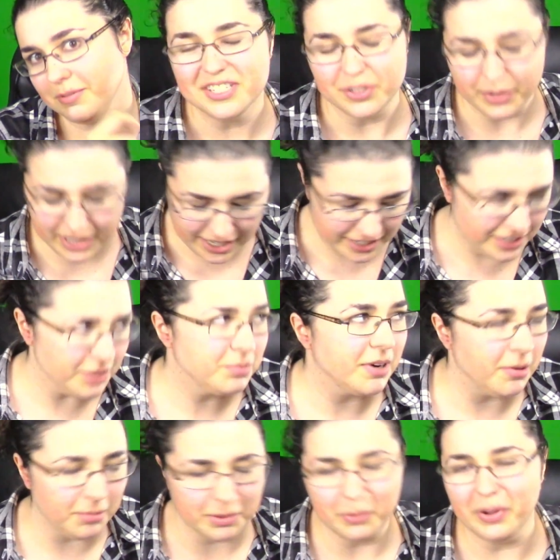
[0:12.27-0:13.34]
So again, you
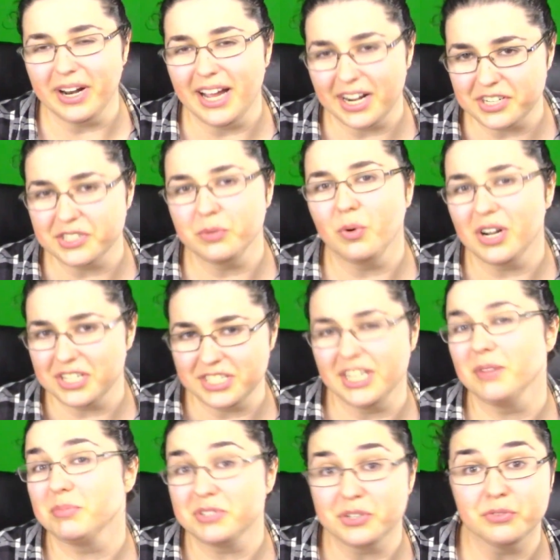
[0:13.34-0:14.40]
probably want to actually watch
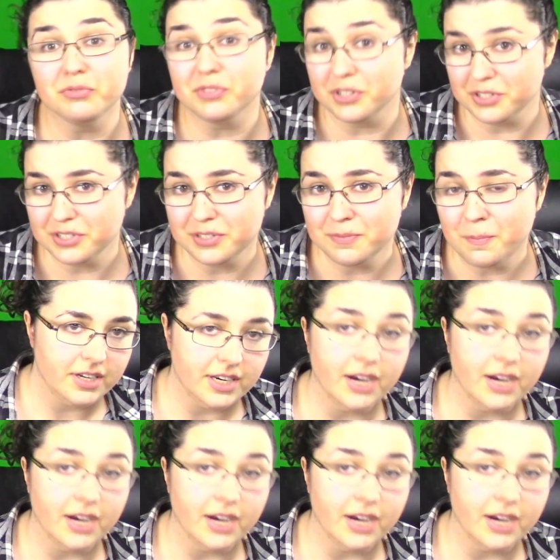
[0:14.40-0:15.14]
the episode first.